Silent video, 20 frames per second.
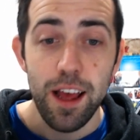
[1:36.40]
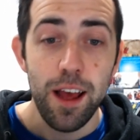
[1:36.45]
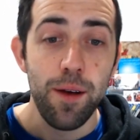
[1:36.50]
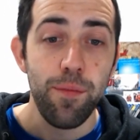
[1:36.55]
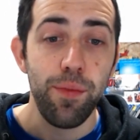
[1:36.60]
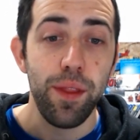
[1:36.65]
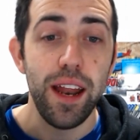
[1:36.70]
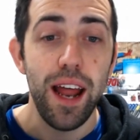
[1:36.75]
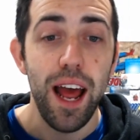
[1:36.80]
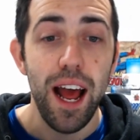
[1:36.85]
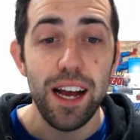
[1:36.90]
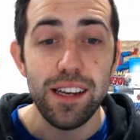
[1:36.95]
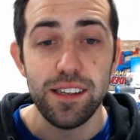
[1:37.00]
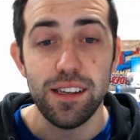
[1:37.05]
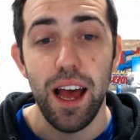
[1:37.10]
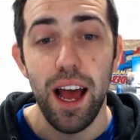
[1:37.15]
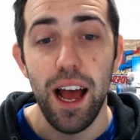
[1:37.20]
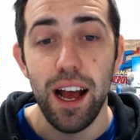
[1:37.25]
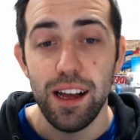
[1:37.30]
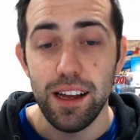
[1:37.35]
It
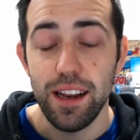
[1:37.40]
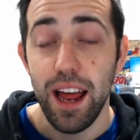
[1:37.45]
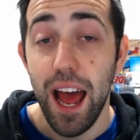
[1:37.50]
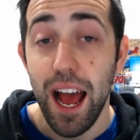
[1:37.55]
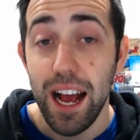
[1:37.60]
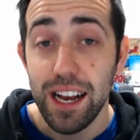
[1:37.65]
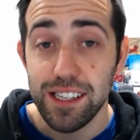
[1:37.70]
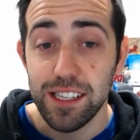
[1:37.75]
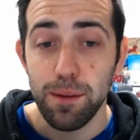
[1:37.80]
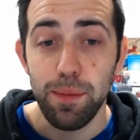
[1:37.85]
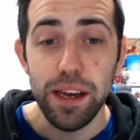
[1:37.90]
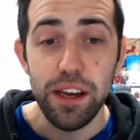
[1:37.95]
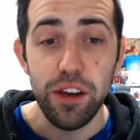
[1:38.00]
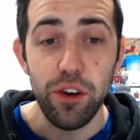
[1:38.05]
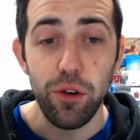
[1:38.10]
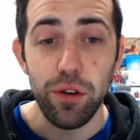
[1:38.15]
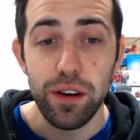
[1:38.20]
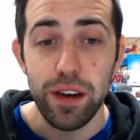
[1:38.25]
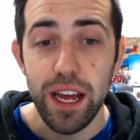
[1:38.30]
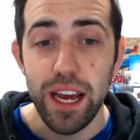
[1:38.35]
has to be
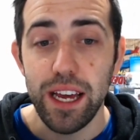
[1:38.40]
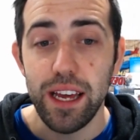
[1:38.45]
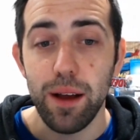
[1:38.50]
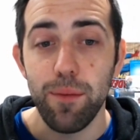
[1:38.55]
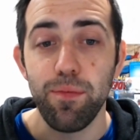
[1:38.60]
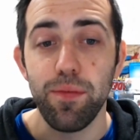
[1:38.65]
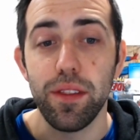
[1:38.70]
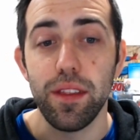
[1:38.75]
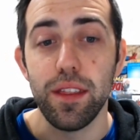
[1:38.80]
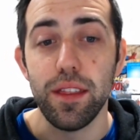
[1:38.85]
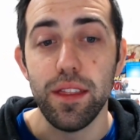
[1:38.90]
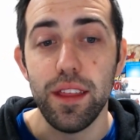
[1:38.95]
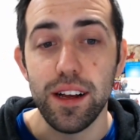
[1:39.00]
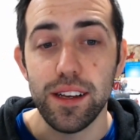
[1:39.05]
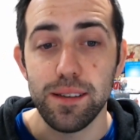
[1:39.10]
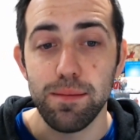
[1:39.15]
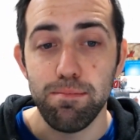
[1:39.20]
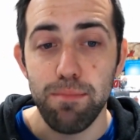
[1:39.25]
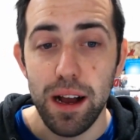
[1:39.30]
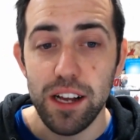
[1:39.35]
unique.
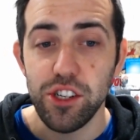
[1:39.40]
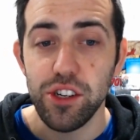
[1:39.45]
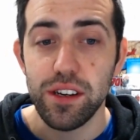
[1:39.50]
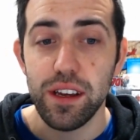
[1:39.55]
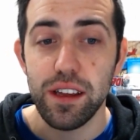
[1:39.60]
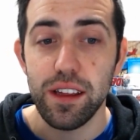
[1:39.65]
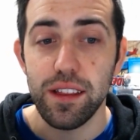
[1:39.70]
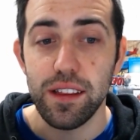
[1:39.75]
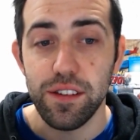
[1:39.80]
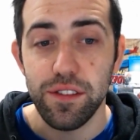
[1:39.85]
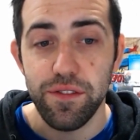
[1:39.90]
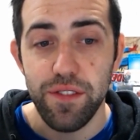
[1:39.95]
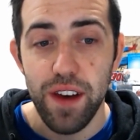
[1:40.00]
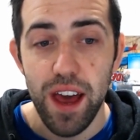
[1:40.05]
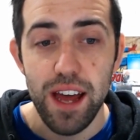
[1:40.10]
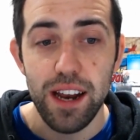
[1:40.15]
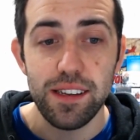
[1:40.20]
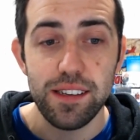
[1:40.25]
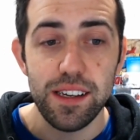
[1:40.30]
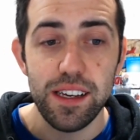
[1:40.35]
This magic, this
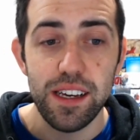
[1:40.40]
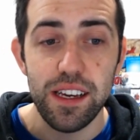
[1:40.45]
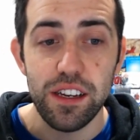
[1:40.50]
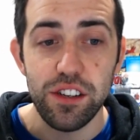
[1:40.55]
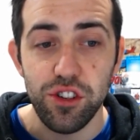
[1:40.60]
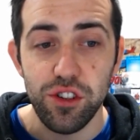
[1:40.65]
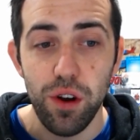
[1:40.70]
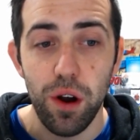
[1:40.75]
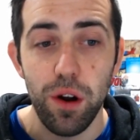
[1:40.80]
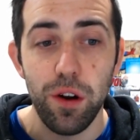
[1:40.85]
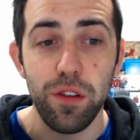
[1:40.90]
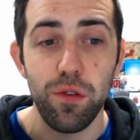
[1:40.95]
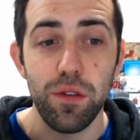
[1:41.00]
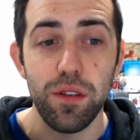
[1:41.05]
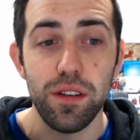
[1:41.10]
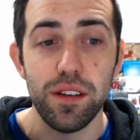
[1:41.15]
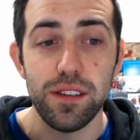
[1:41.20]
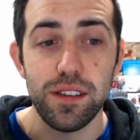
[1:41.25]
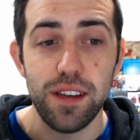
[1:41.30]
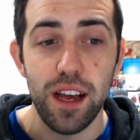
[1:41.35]
fantasy is shown
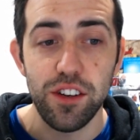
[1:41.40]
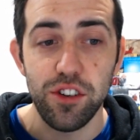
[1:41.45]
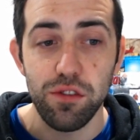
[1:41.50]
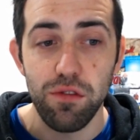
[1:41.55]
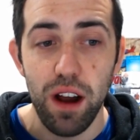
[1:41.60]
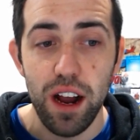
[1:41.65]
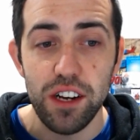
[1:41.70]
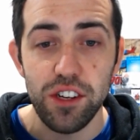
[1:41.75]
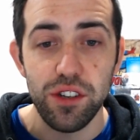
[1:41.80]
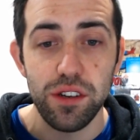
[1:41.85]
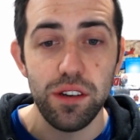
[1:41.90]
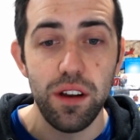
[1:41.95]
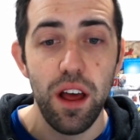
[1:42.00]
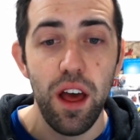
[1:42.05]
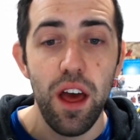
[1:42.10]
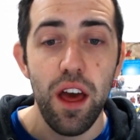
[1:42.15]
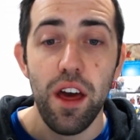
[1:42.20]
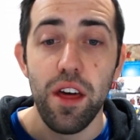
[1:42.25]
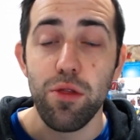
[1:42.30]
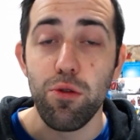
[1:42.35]
through the saturation,
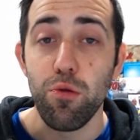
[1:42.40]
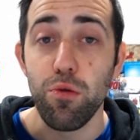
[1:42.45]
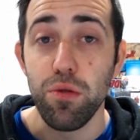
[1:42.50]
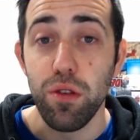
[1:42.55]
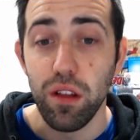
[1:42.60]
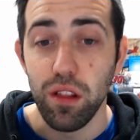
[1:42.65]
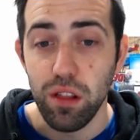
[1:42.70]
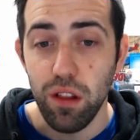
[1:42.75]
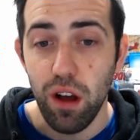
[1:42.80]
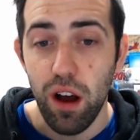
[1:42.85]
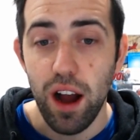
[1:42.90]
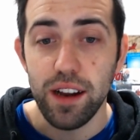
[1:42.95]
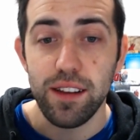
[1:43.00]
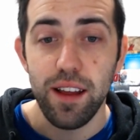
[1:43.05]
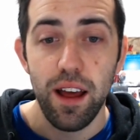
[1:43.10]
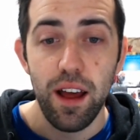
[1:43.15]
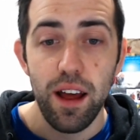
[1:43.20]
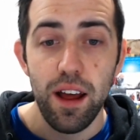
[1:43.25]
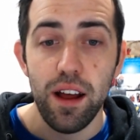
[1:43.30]
through the light.